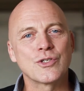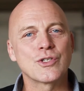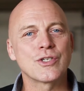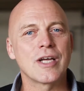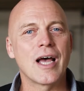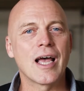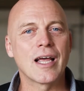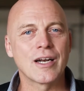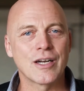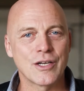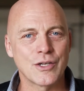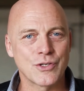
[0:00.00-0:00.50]

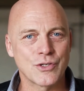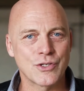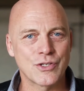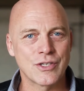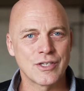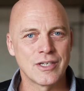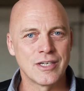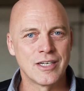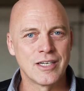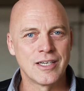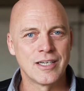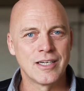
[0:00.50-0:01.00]
silence,
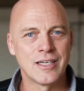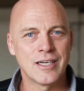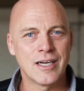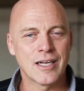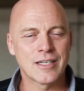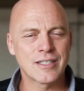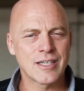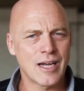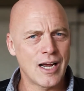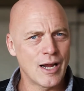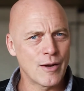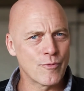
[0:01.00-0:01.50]
a
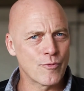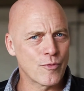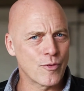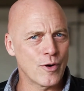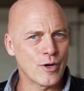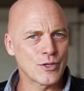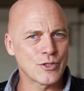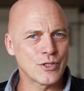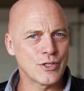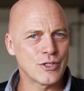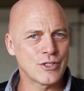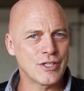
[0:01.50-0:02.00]
time for
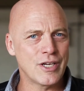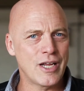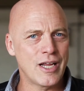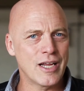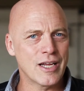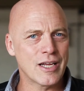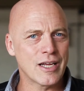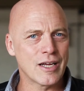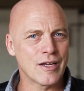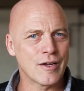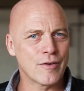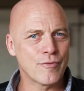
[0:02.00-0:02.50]
us to
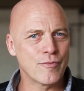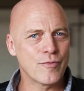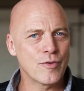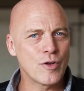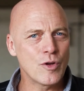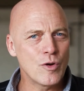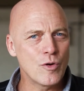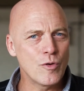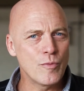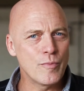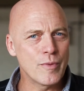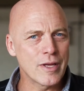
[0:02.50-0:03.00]
take a
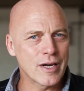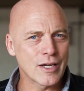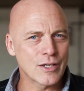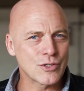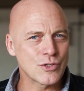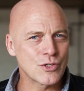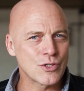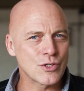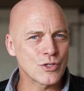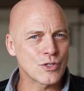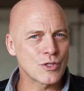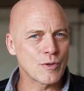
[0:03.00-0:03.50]
few
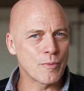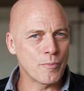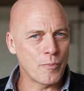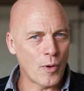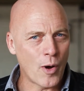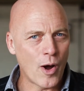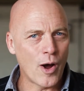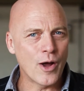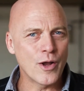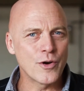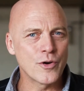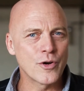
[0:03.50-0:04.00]
minutes just to
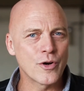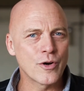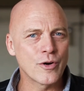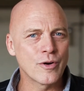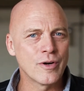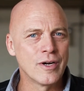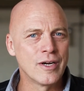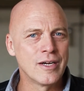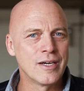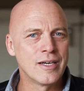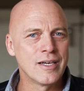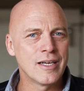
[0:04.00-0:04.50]
ponder
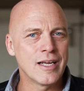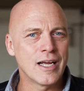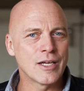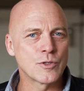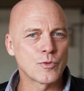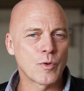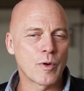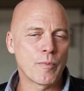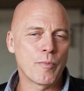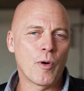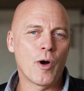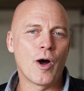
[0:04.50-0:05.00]
as
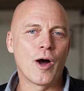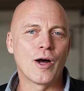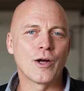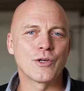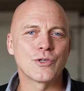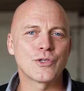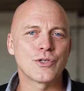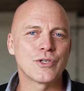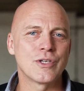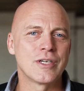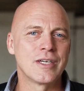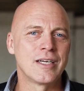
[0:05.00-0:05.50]
we
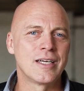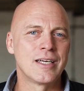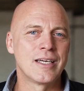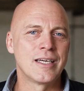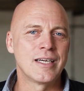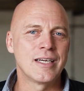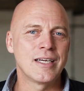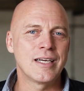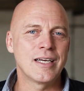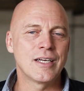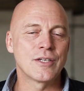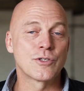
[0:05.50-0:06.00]
pause.
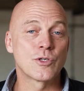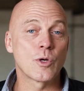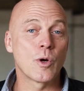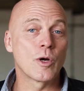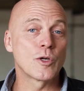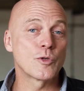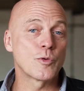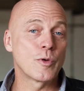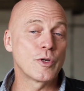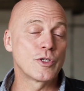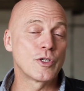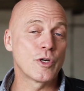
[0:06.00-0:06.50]
And so
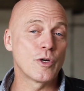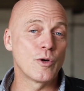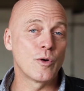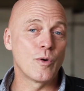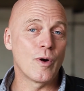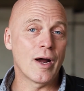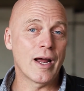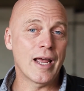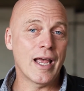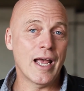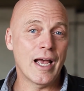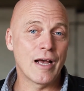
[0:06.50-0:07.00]
as we do,
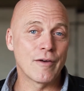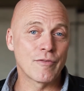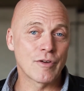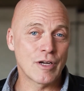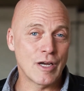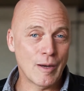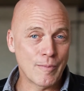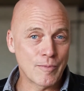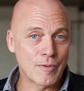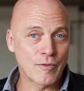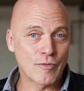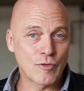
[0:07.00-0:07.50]
I have a
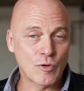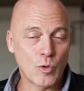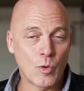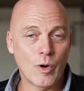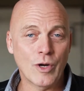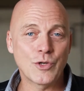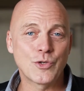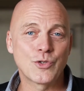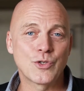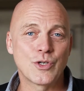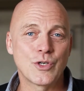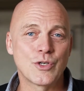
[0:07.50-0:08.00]
couple of
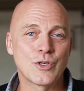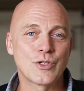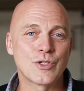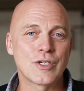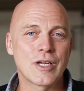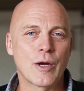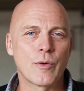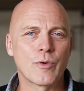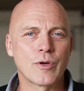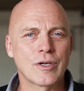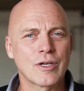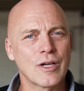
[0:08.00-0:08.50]
questions
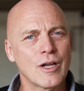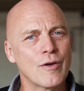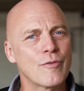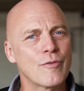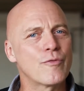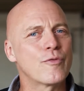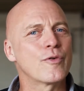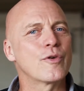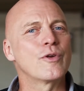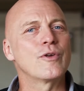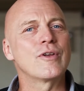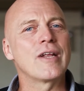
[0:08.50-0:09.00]
I would love
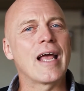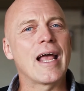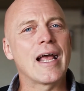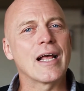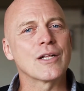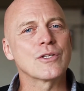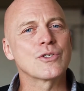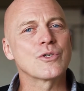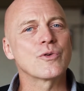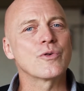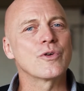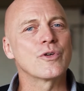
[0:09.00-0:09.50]
for you to
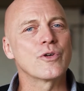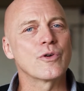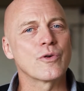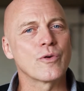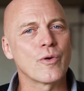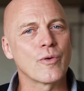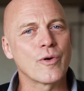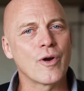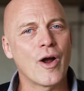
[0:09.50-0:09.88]
answer in your own